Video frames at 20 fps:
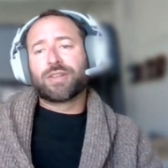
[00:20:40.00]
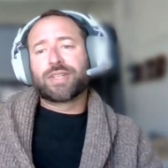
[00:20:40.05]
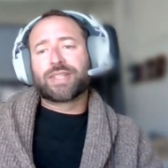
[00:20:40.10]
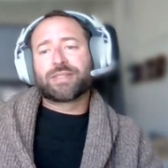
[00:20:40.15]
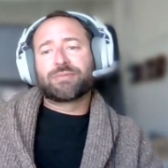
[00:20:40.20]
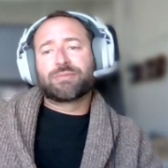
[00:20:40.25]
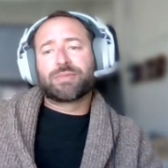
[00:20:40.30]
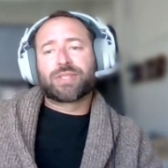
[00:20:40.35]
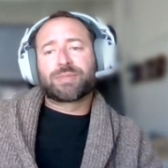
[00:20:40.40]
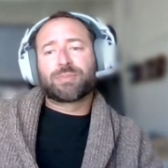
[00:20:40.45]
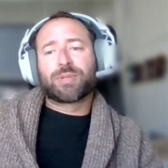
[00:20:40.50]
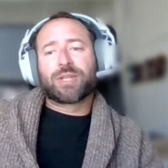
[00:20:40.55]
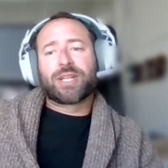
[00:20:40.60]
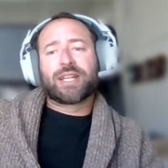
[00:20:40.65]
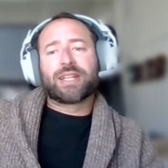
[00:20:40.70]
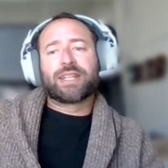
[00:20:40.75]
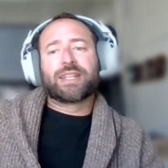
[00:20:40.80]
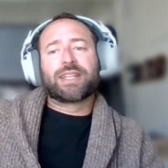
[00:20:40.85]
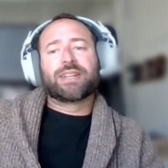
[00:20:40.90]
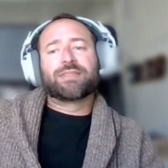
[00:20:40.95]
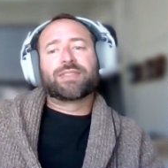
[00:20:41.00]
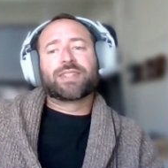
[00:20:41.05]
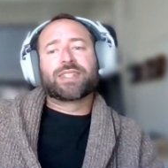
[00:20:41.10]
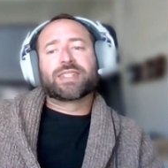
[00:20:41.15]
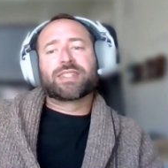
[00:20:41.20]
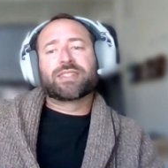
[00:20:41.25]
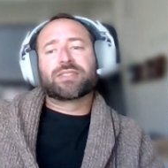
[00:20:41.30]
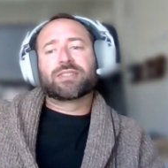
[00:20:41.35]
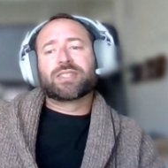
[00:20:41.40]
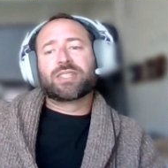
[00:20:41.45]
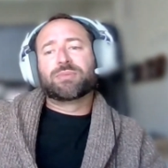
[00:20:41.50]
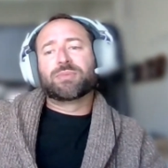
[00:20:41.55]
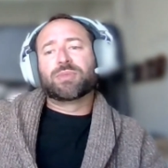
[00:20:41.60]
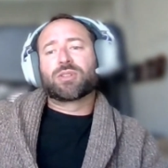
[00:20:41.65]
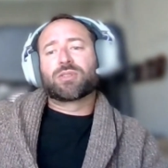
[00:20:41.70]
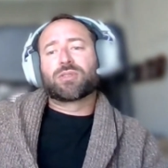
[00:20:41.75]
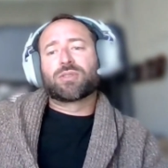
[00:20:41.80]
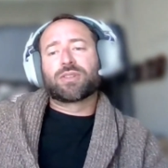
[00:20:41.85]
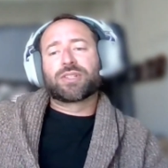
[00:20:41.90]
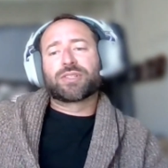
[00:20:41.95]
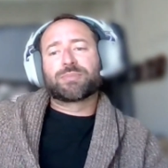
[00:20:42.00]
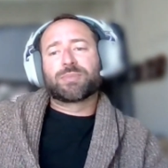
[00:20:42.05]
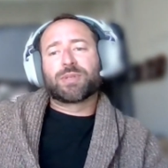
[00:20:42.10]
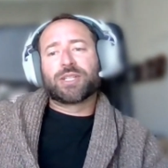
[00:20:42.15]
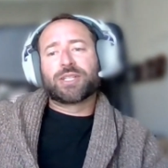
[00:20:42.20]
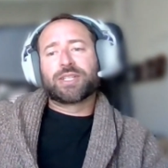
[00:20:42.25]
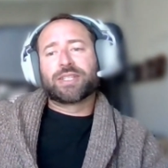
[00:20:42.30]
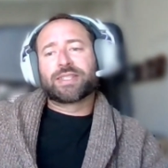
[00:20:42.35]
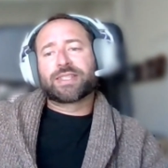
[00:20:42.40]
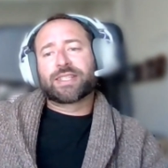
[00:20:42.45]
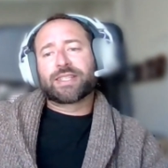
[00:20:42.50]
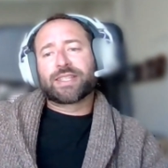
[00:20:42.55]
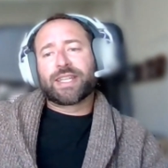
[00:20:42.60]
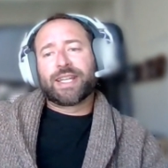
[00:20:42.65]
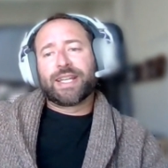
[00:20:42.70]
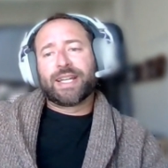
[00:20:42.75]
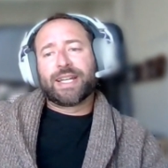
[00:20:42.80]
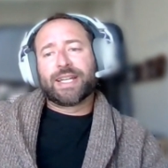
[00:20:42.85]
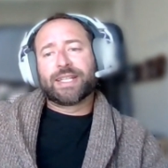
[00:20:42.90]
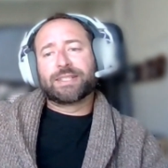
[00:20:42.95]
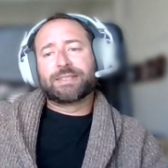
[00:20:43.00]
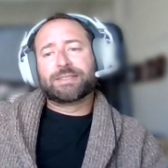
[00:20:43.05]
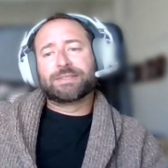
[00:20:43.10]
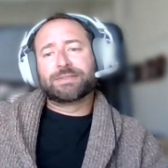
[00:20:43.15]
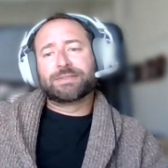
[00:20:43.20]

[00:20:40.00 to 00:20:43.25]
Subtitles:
it was put out in every single email correspondence that they had.